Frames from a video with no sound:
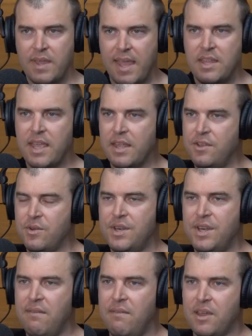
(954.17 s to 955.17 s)
And you're
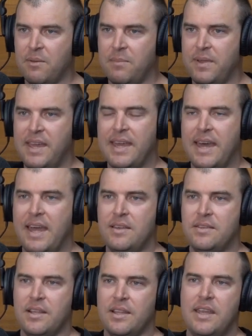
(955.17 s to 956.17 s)
never you
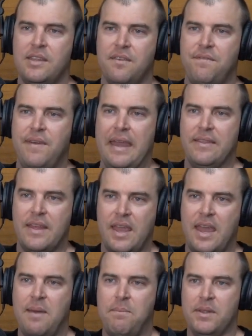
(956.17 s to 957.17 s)
can't delete the fact that
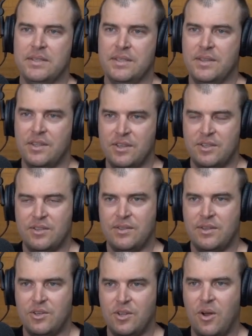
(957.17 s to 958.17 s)
it happened and that
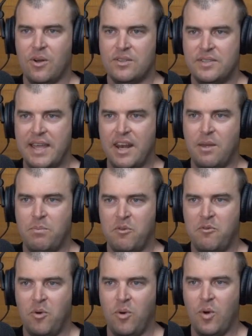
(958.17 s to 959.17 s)
the dog's done it
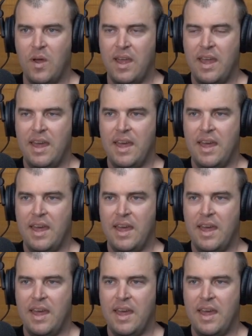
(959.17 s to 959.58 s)
before.